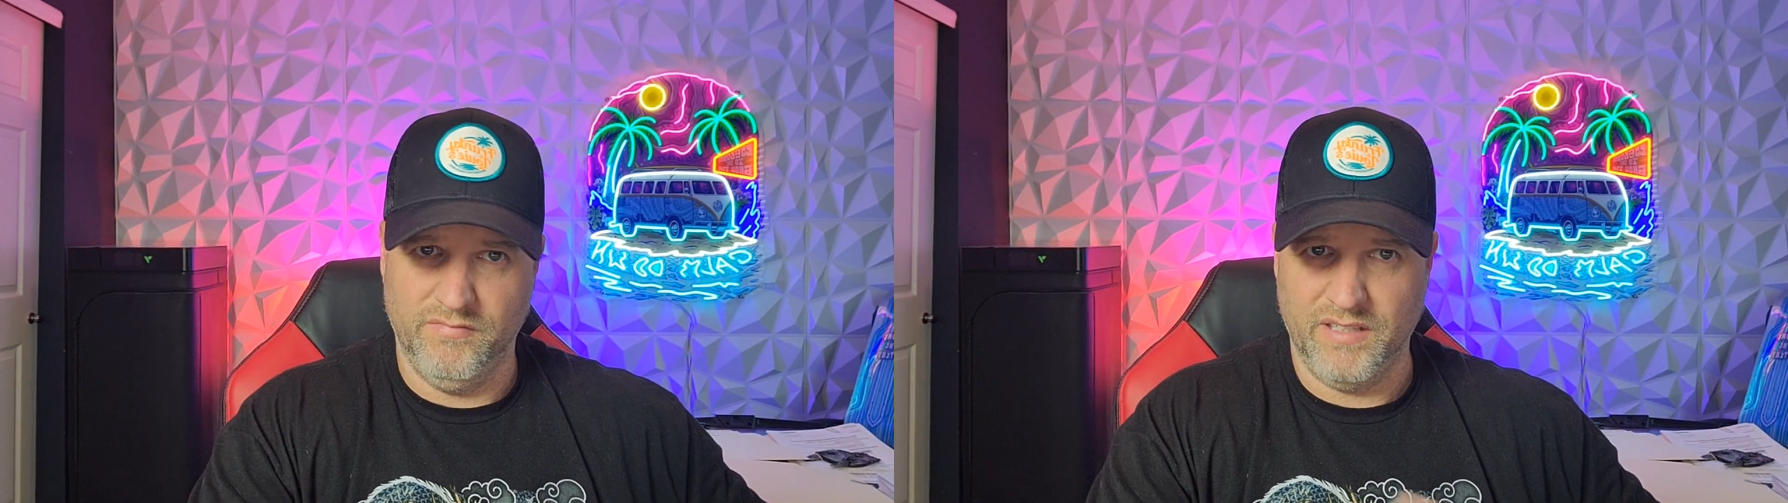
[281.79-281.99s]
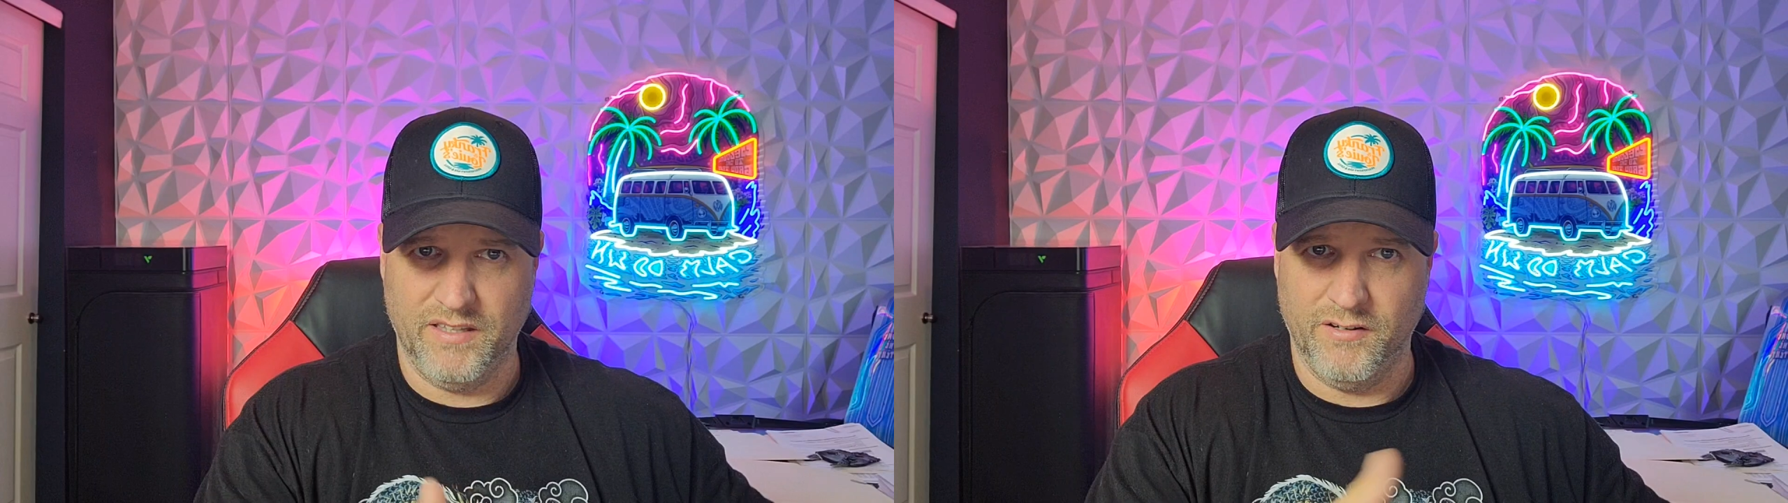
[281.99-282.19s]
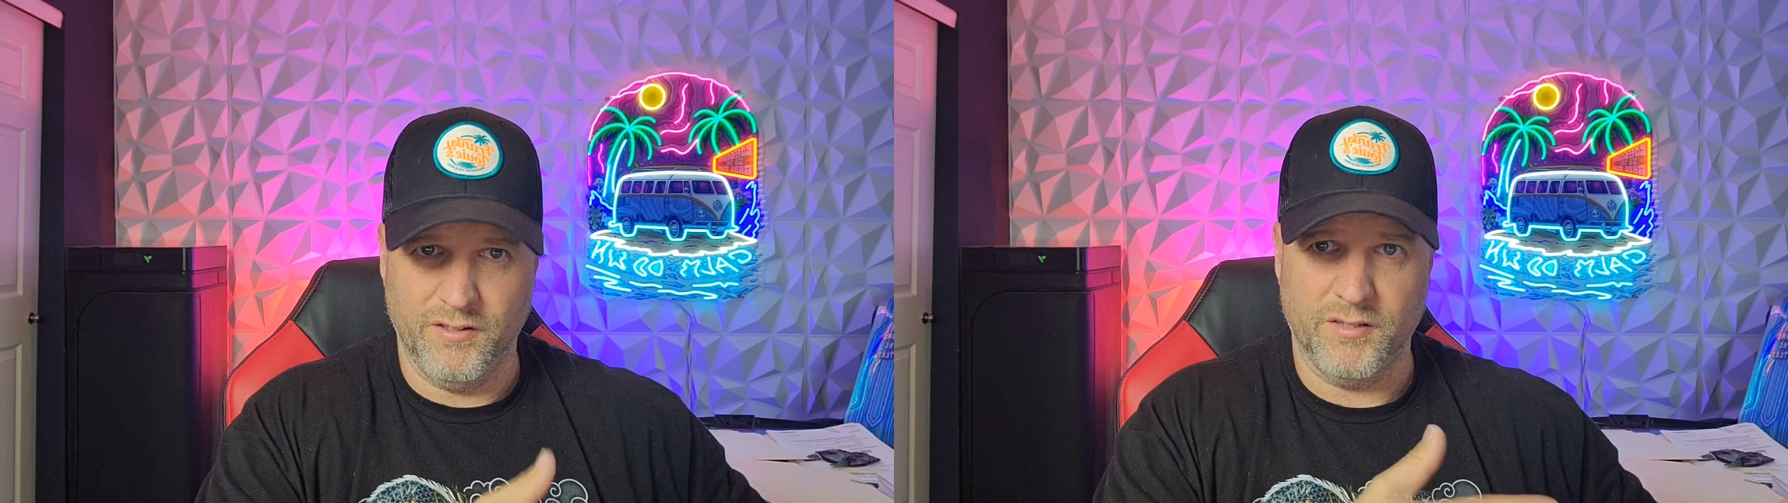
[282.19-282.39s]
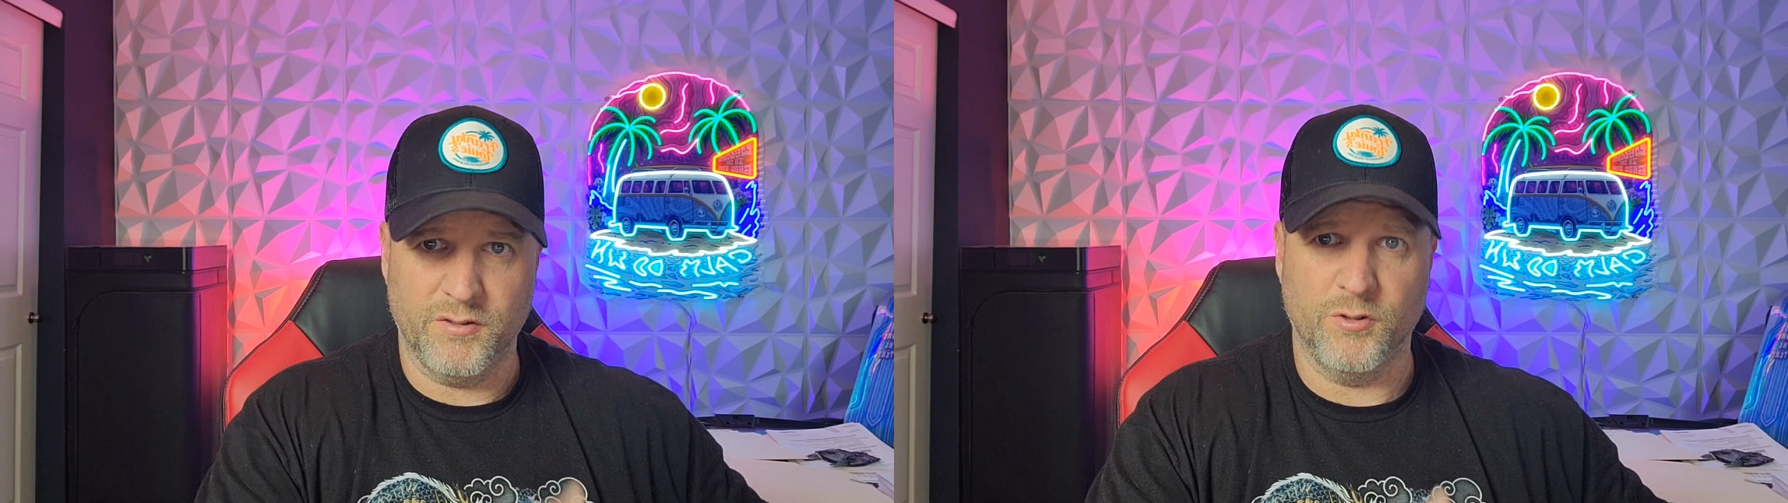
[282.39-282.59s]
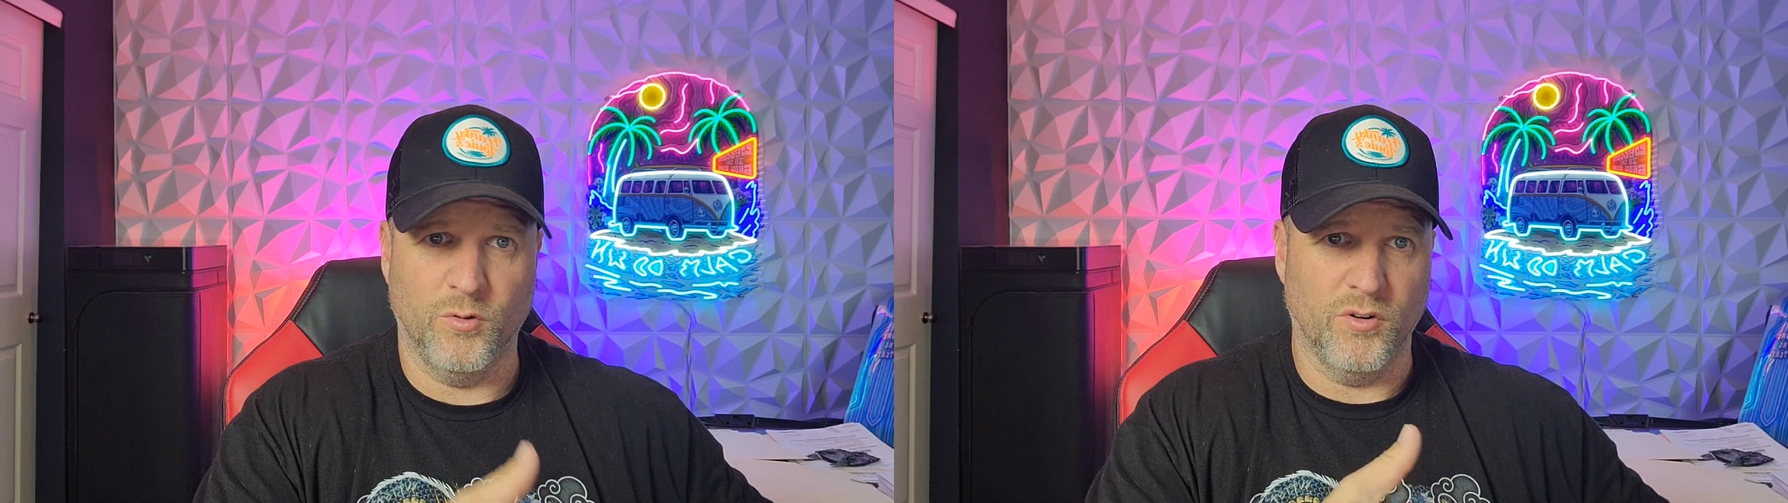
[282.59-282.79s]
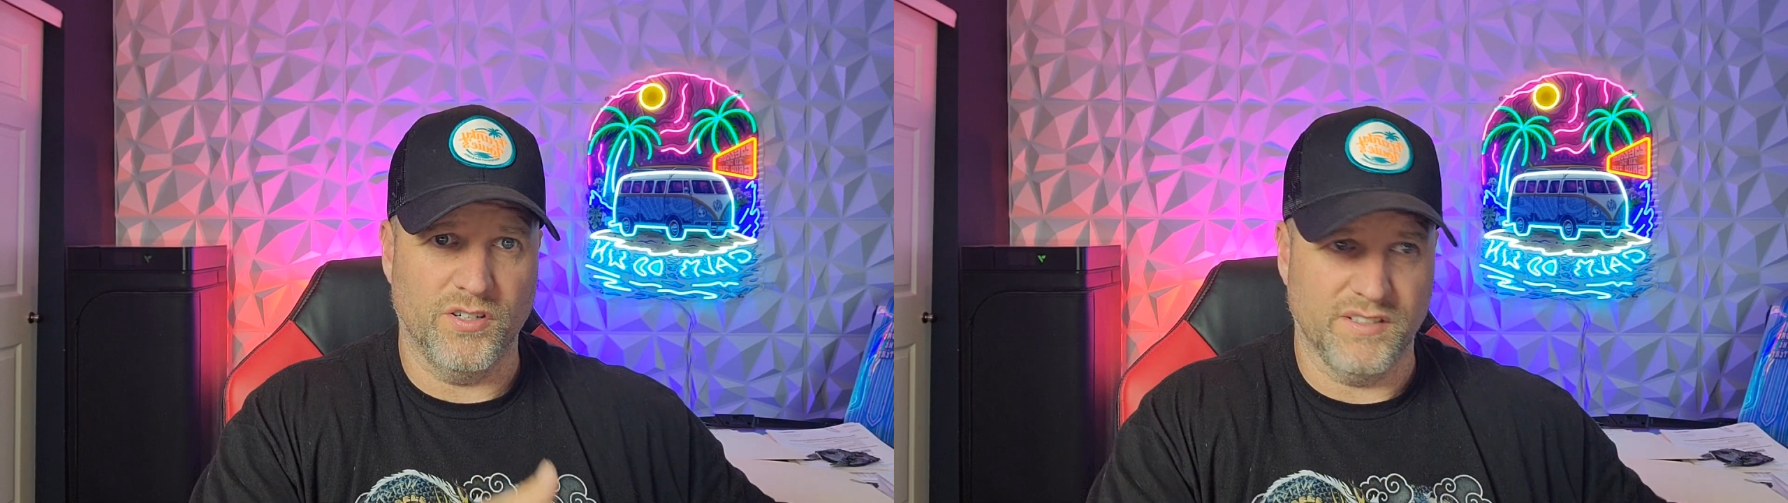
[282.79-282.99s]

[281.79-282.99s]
you know, it's short